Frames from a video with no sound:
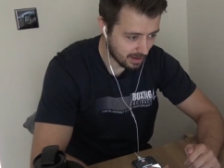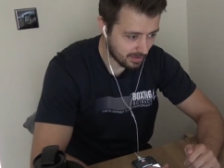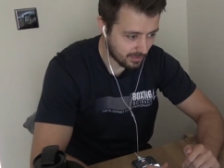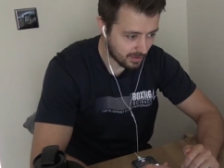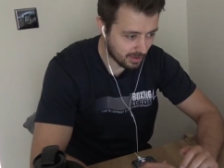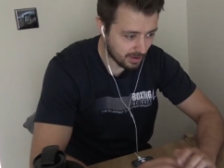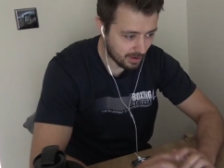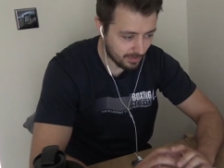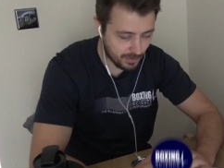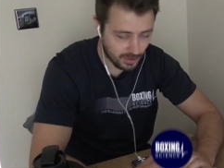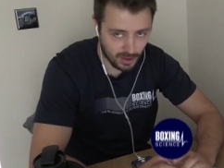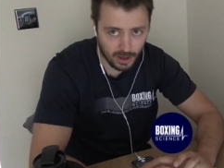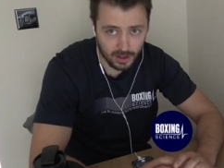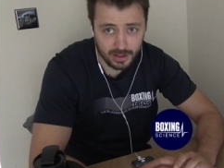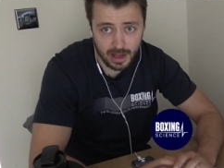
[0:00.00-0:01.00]
For, the, for
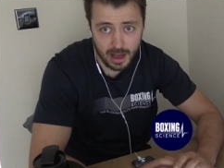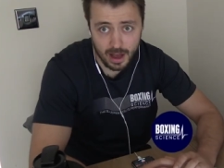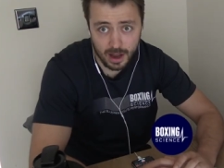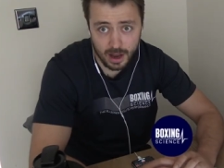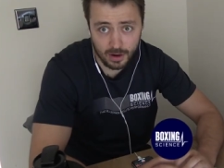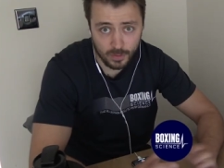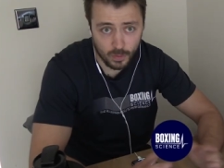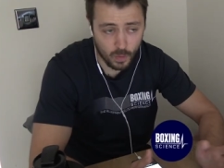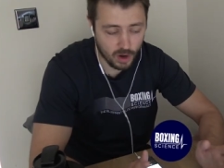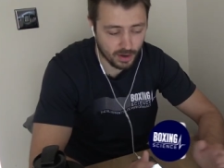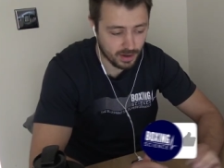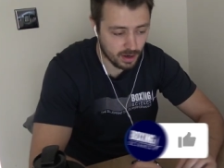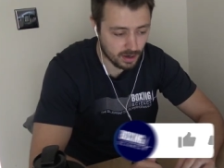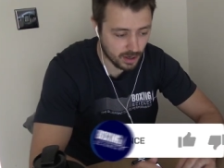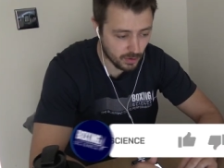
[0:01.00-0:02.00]
those that aren't
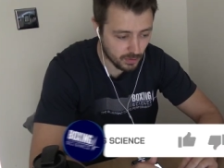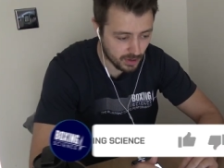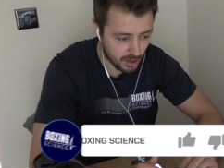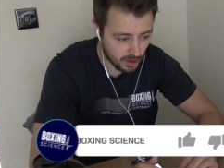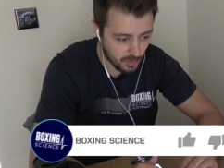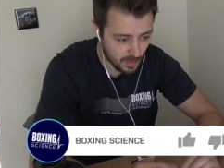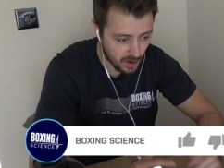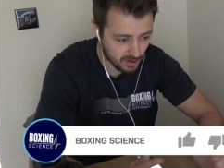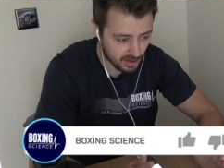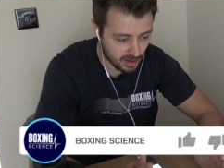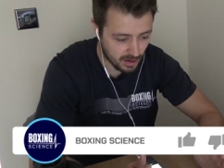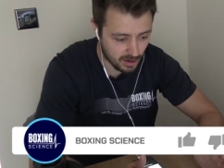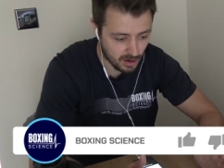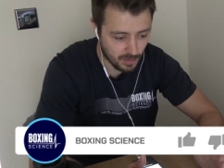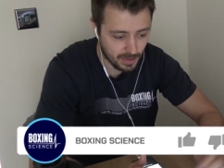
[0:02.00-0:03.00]
watching on YouTube, most of
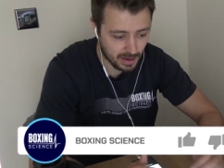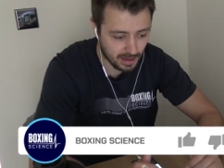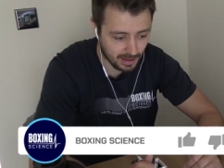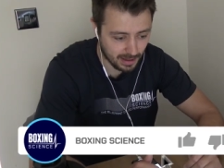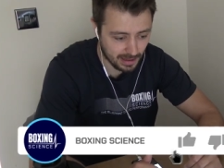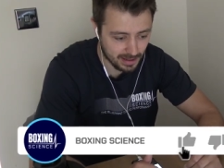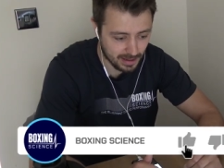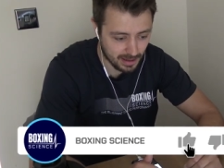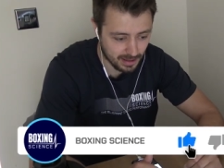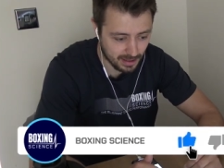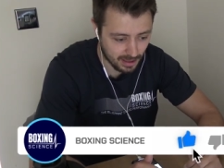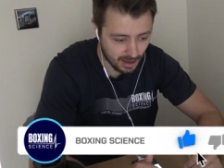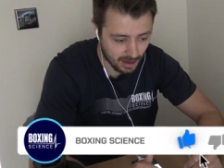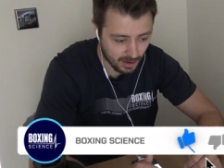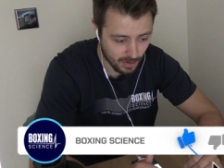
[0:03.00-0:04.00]
you are going to be listening to
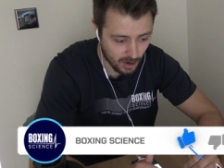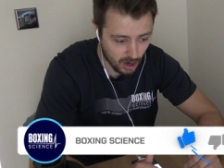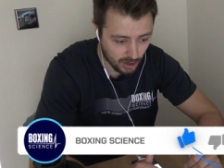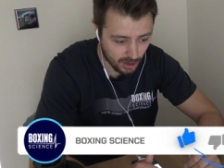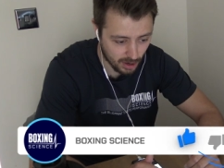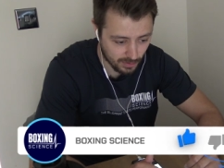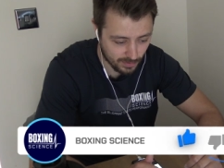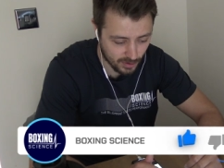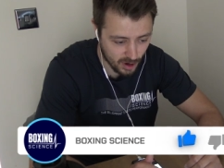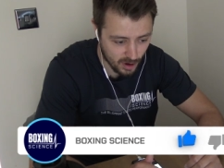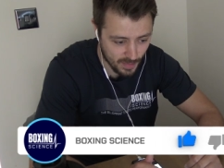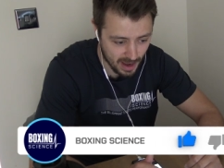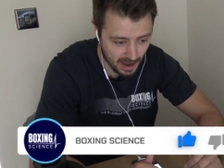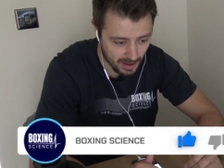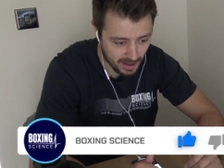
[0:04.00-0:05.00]
the audio
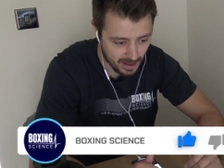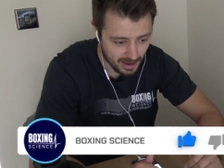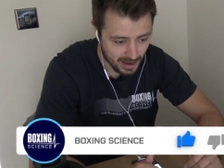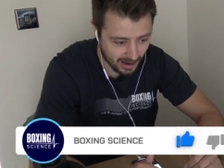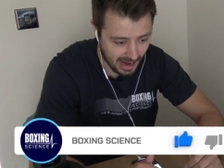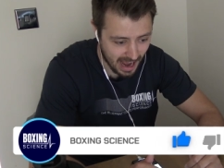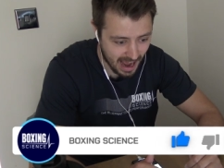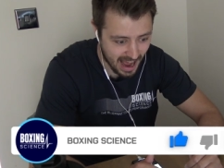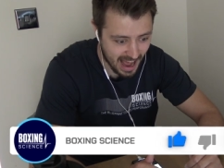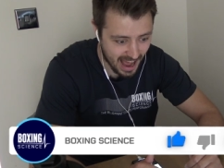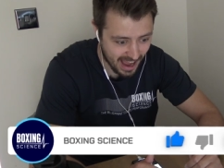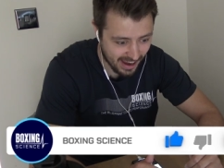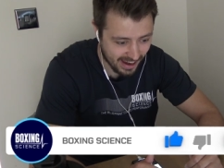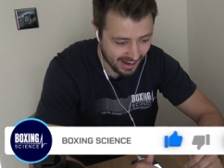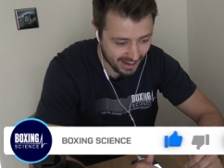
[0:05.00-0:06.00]
format. Our
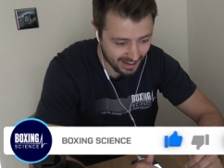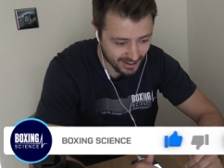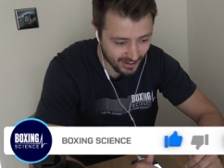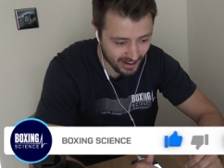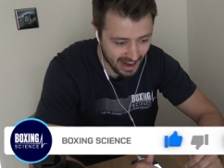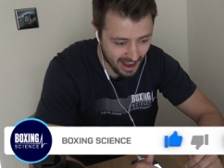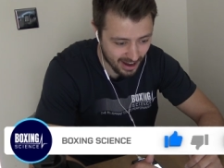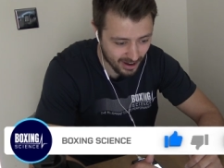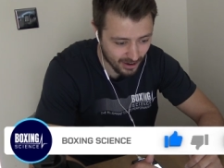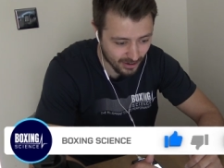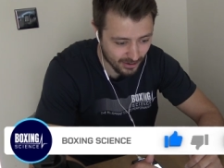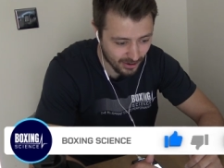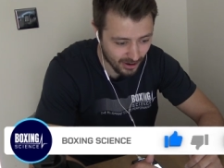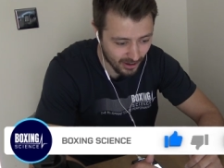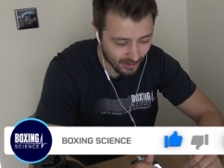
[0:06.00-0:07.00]
hair is going out of
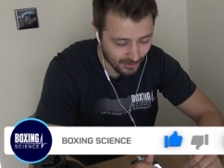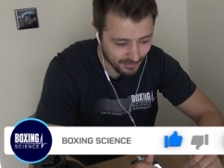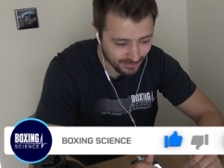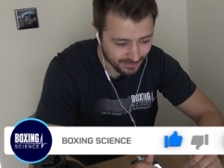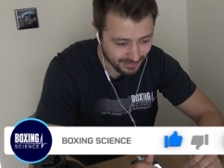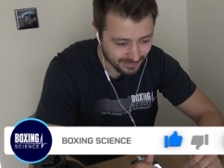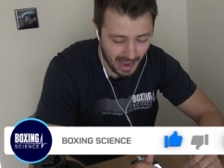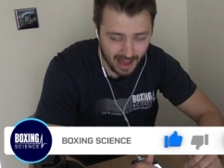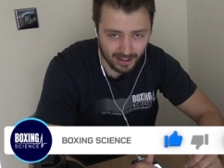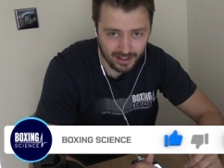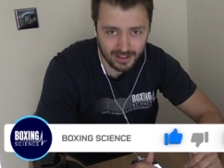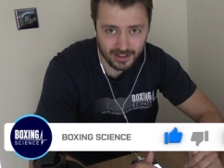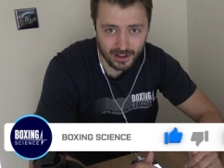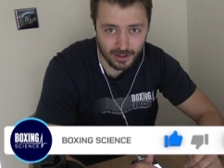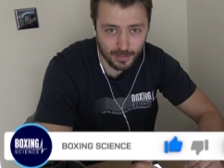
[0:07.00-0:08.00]
control
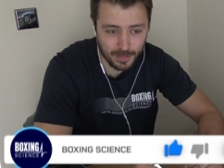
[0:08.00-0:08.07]
Alan's got the